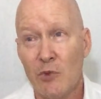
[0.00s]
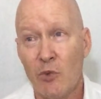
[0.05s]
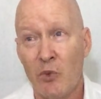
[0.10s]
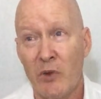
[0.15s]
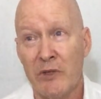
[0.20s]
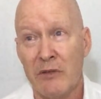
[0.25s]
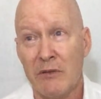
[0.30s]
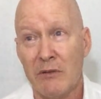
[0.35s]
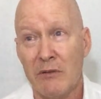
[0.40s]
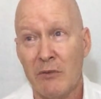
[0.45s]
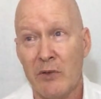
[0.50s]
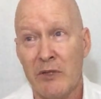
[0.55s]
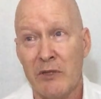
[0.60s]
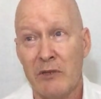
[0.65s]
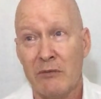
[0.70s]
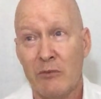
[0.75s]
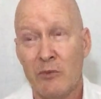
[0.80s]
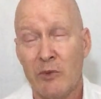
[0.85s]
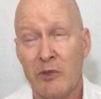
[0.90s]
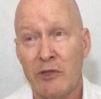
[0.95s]
when
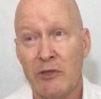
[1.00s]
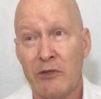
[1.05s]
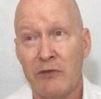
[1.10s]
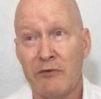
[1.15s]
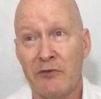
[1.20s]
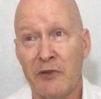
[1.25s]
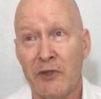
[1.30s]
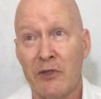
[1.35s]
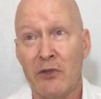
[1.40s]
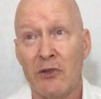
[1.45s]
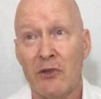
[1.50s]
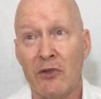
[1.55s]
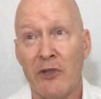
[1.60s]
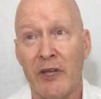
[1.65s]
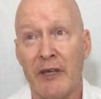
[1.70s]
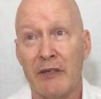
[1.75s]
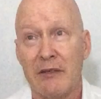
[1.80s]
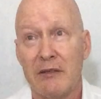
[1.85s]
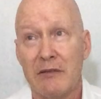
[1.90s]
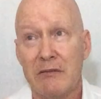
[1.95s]
you feel
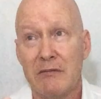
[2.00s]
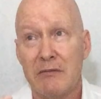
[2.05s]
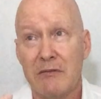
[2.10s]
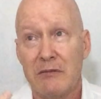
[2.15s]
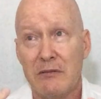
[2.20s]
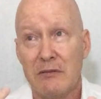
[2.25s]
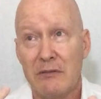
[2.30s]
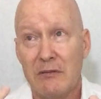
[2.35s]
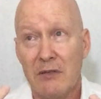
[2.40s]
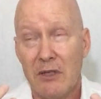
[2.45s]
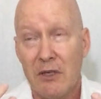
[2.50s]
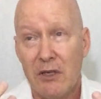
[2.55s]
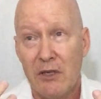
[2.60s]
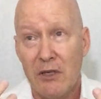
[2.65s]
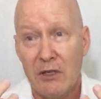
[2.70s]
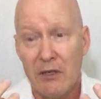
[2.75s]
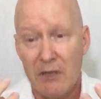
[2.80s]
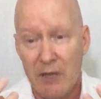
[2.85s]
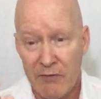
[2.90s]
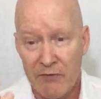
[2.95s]
that
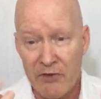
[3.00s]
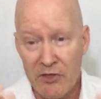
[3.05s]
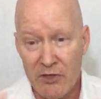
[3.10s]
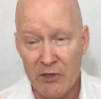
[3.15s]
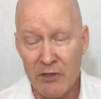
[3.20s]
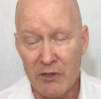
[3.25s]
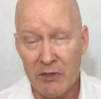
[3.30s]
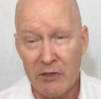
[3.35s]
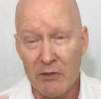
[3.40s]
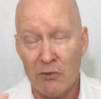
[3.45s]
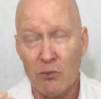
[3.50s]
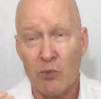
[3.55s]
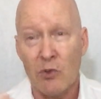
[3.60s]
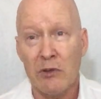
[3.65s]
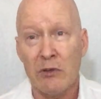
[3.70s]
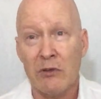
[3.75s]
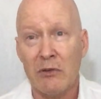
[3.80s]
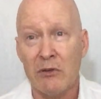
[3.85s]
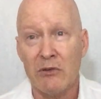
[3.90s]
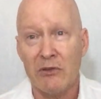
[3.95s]
everything in the
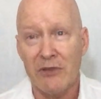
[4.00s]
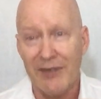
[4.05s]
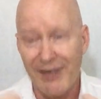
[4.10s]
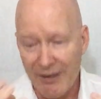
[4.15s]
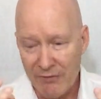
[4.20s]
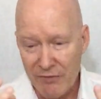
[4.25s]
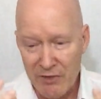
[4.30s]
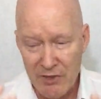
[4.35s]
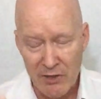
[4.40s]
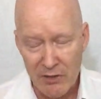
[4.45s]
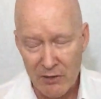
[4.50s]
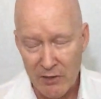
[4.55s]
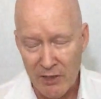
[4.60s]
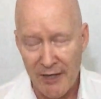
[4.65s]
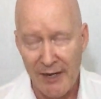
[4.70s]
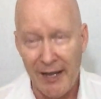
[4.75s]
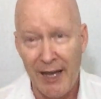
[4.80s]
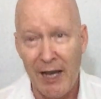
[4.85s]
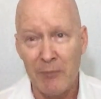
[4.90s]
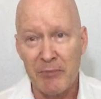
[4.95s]
world, everything
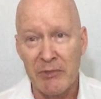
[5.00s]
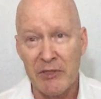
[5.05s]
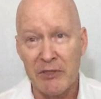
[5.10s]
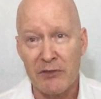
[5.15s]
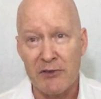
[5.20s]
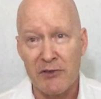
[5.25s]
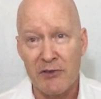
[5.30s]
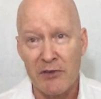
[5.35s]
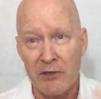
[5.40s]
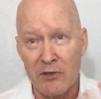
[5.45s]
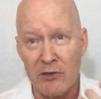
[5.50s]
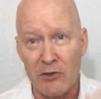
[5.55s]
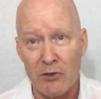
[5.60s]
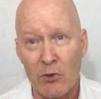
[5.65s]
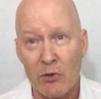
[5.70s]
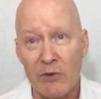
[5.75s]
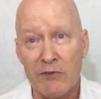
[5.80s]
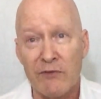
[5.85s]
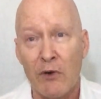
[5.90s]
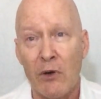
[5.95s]
that happens is
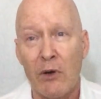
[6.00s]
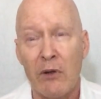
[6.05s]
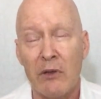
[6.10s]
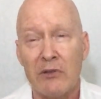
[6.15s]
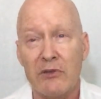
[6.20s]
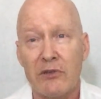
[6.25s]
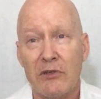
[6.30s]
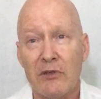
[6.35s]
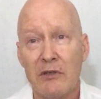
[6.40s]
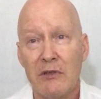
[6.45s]
your fault.